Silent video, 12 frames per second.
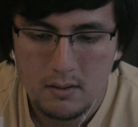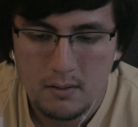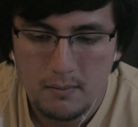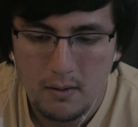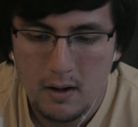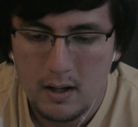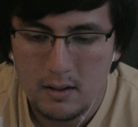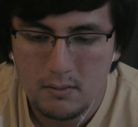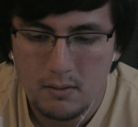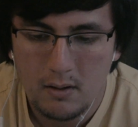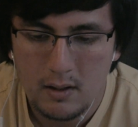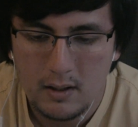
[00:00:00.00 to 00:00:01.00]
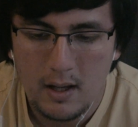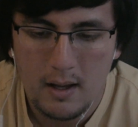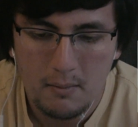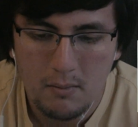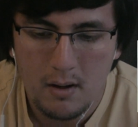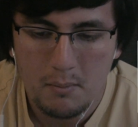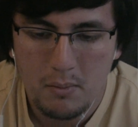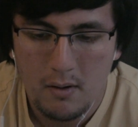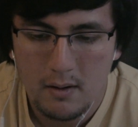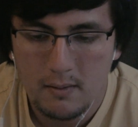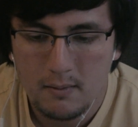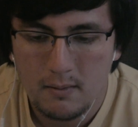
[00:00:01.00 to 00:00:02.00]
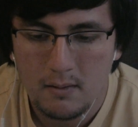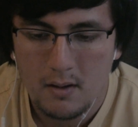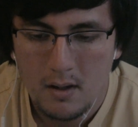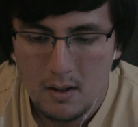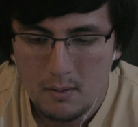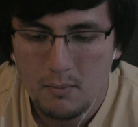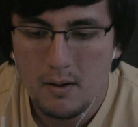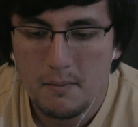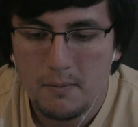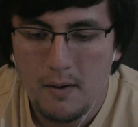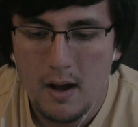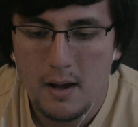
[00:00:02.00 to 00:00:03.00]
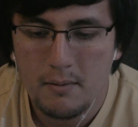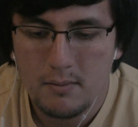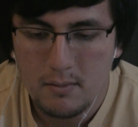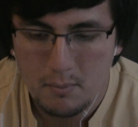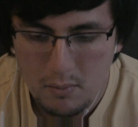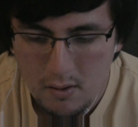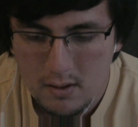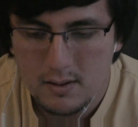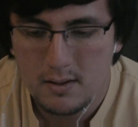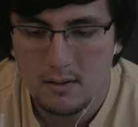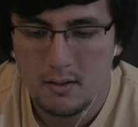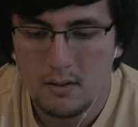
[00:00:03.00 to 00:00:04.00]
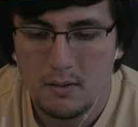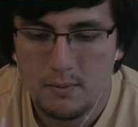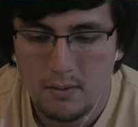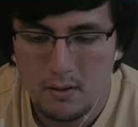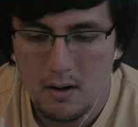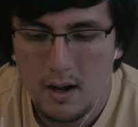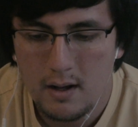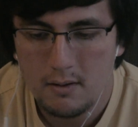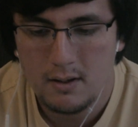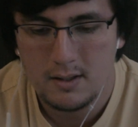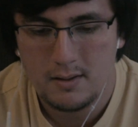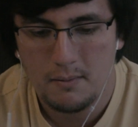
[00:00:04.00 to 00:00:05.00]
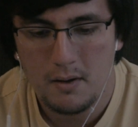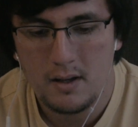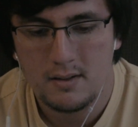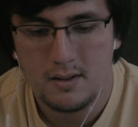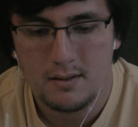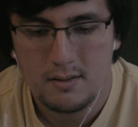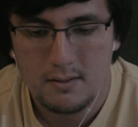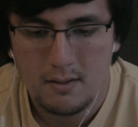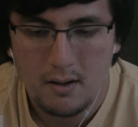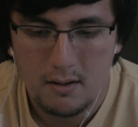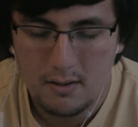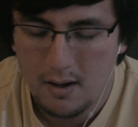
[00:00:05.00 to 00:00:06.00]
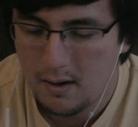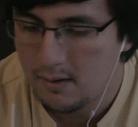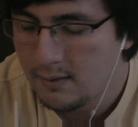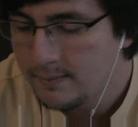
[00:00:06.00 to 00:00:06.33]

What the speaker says: for Android and 1.15.0 for iOS devices. Okay.